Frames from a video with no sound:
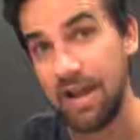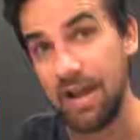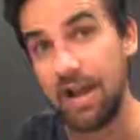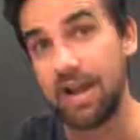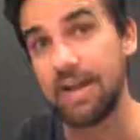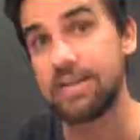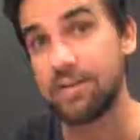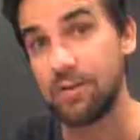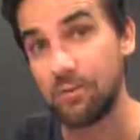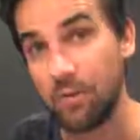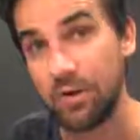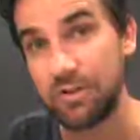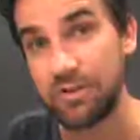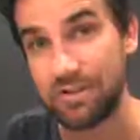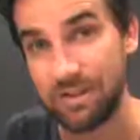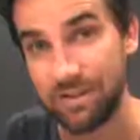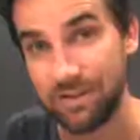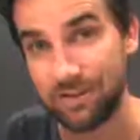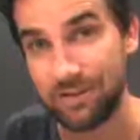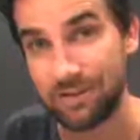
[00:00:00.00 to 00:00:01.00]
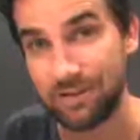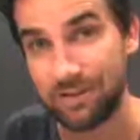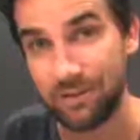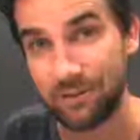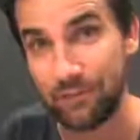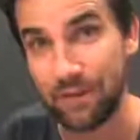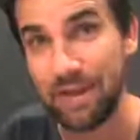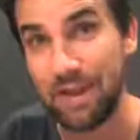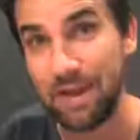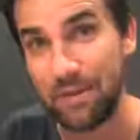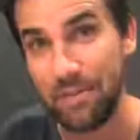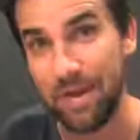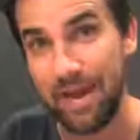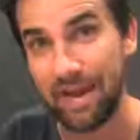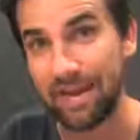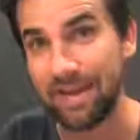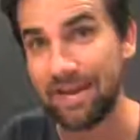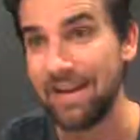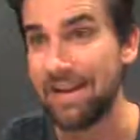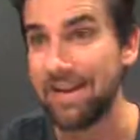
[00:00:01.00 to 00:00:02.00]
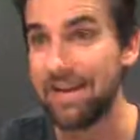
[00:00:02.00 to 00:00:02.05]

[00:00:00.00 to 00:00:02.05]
as you're watching the video back.